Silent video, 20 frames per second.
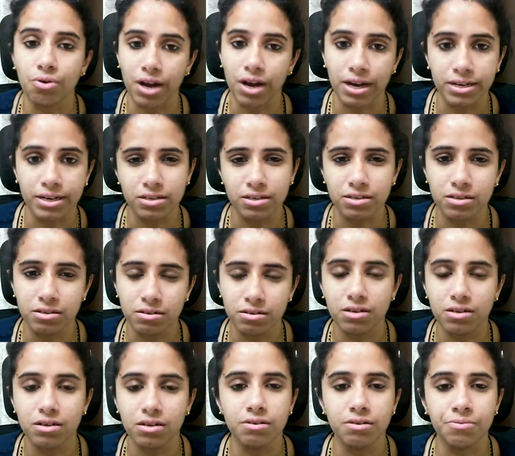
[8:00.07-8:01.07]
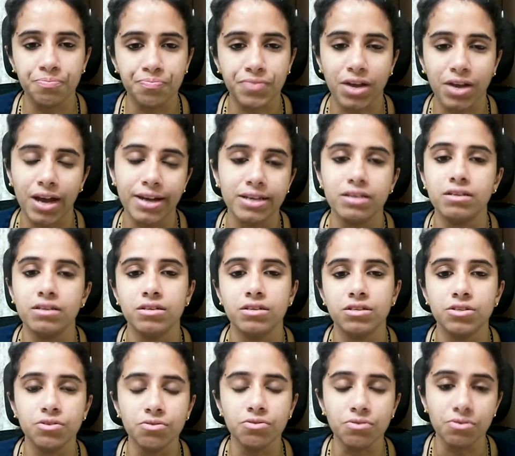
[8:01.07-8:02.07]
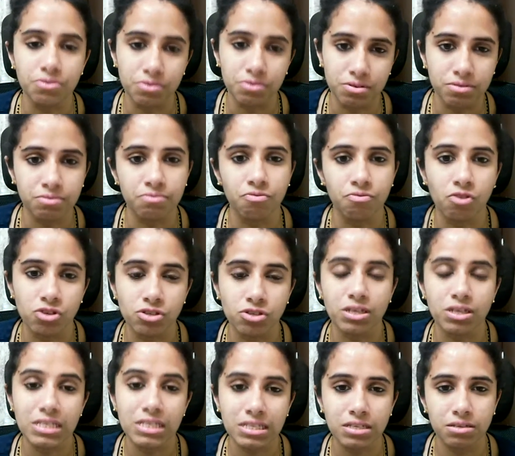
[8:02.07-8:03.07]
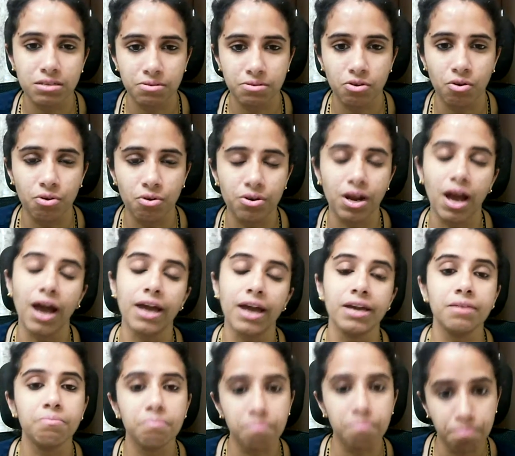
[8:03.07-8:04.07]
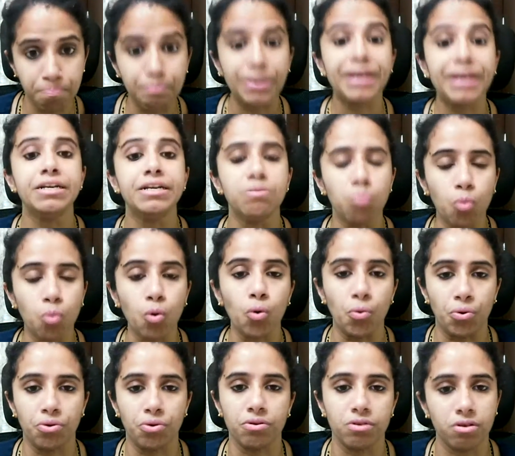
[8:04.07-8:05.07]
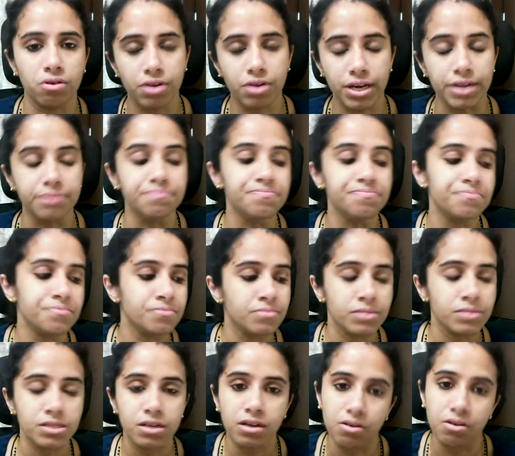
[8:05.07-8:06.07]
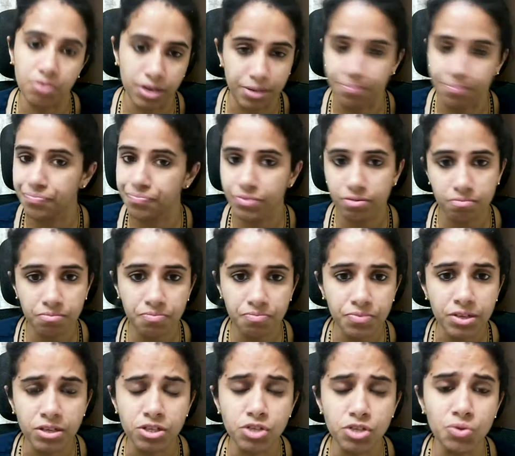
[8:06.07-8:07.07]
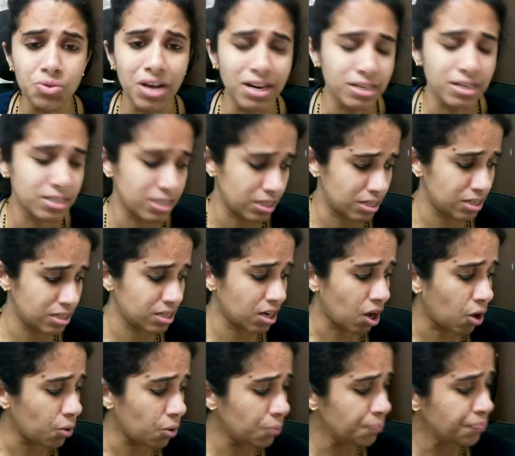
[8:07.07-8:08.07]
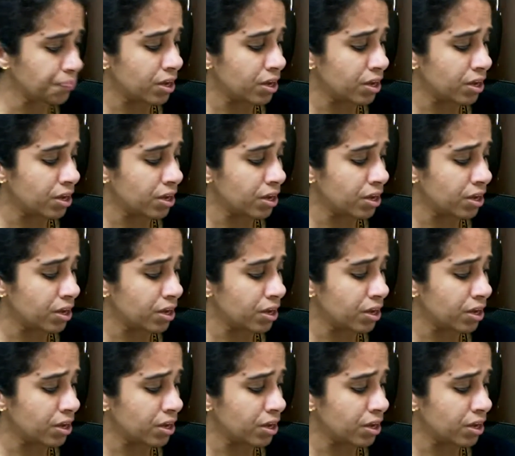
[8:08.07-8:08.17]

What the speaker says: I did, I risked, or I paid more. Okay. Okay, so that's it now.